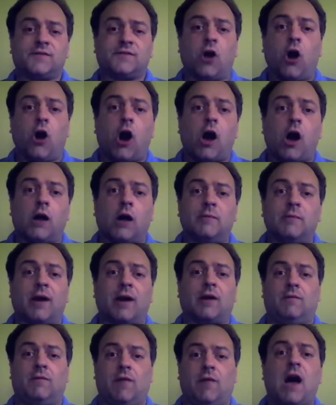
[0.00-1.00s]
of talk
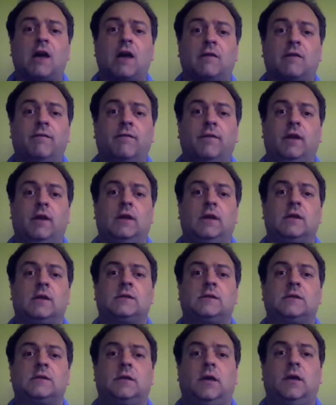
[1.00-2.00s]
about a lot of
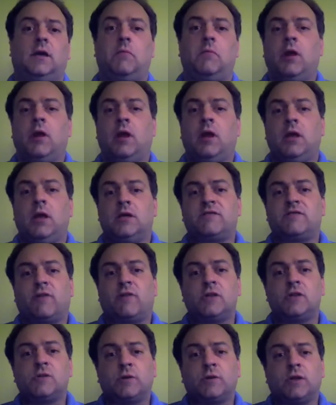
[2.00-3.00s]
things. Uh, as
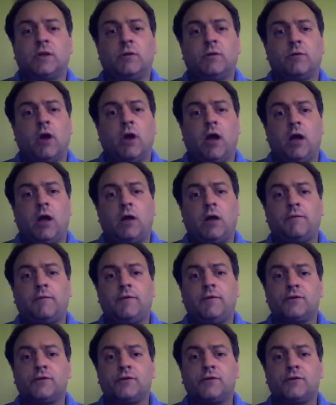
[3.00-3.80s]
far as what the uh,